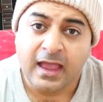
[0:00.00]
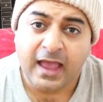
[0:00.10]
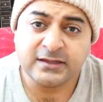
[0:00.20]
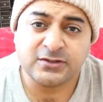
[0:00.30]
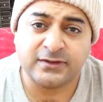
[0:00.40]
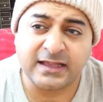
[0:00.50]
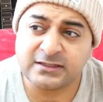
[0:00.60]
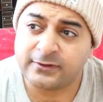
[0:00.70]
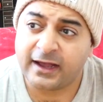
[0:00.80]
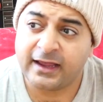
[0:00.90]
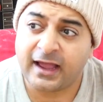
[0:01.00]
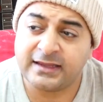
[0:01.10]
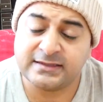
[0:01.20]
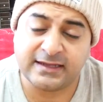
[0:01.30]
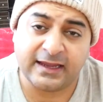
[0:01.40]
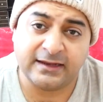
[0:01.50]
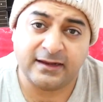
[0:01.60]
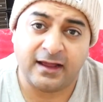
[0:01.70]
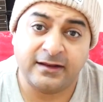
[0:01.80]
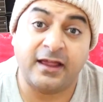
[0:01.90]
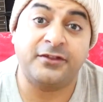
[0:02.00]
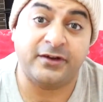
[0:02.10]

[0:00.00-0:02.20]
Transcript: And so that's why I stayed another